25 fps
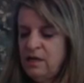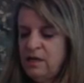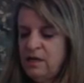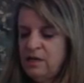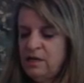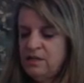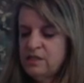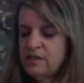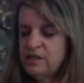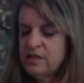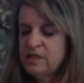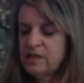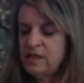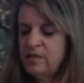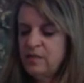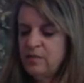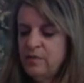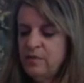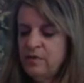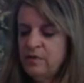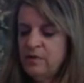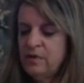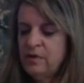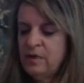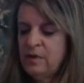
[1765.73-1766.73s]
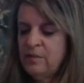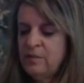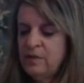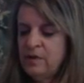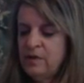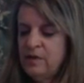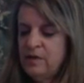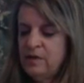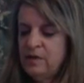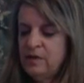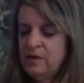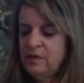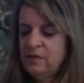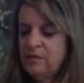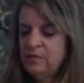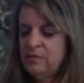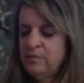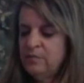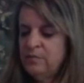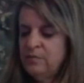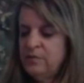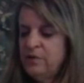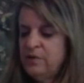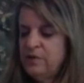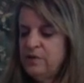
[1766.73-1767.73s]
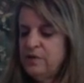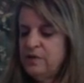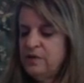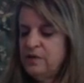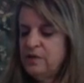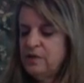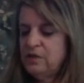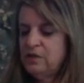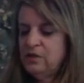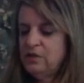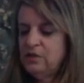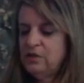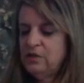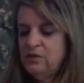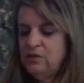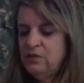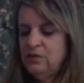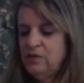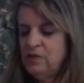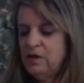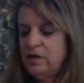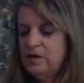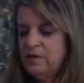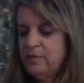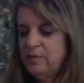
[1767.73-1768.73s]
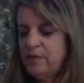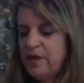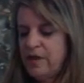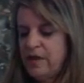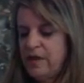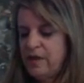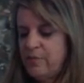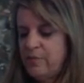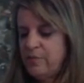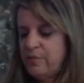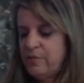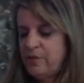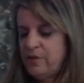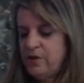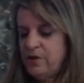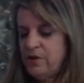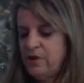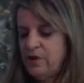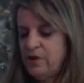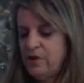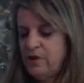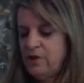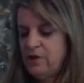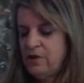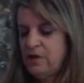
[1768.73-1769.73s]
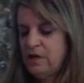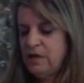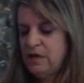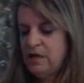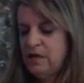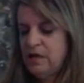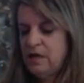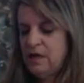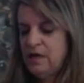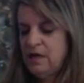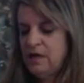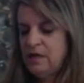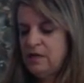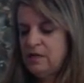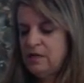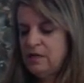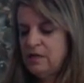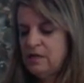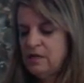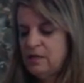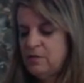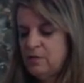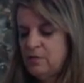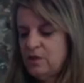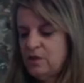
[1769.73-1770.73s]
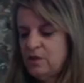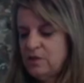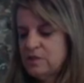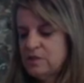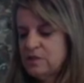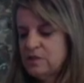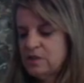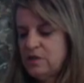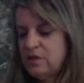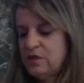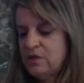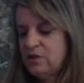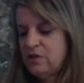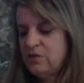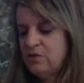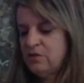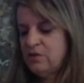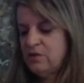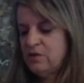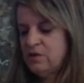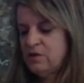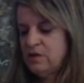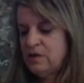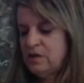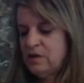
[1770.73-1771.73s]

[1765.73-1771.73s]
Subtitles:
I'm going to put the glue on the paper, and then I'll